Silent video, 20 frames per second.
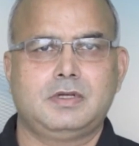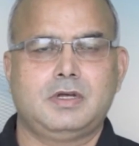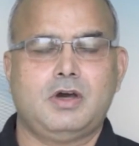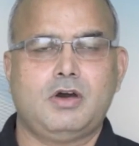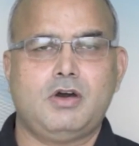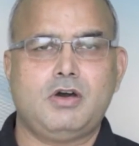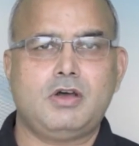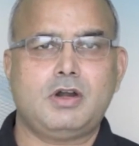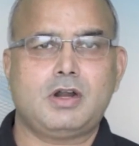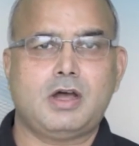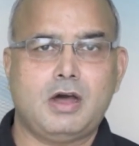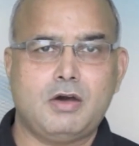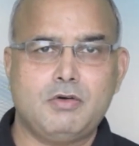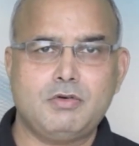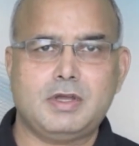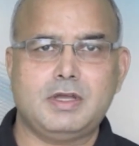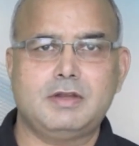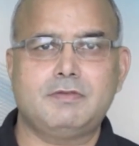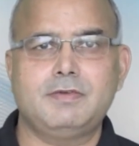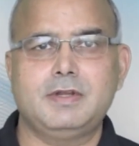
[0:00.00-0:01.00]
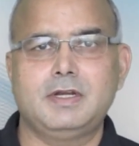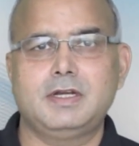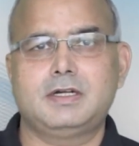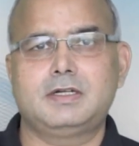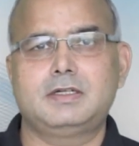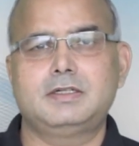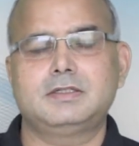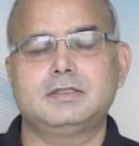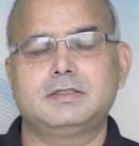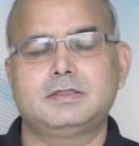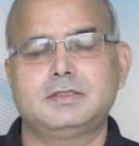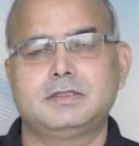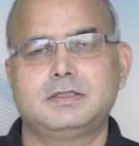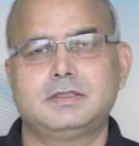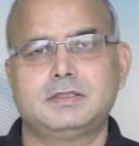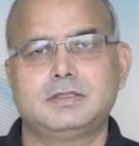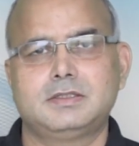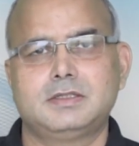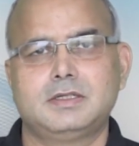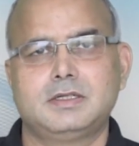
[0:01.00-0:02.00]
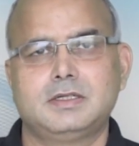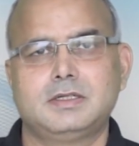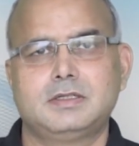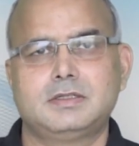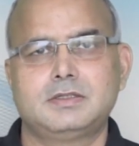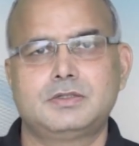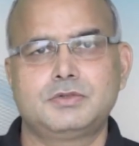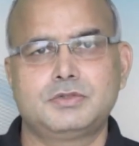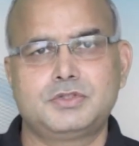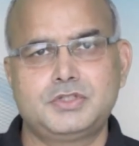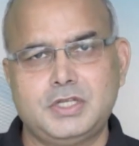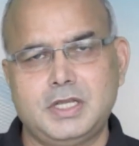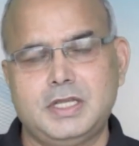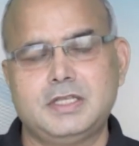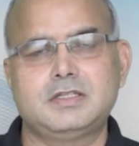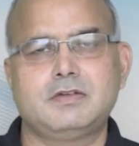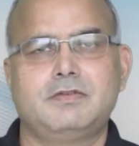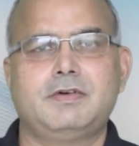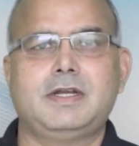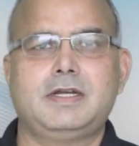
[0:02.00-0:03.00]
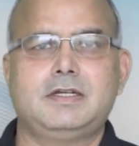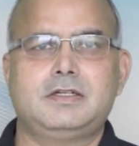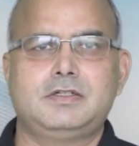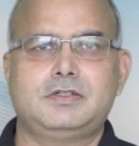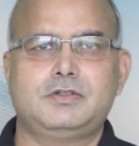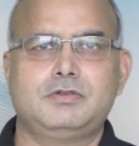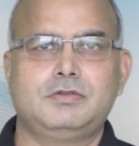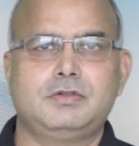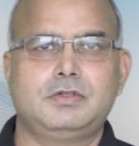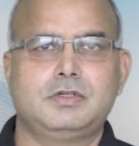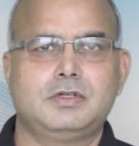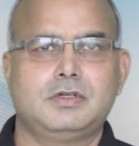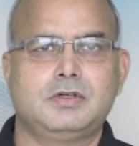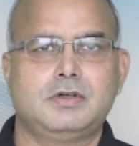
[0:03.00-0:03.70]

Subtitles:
Or how can we learn to change our attitude?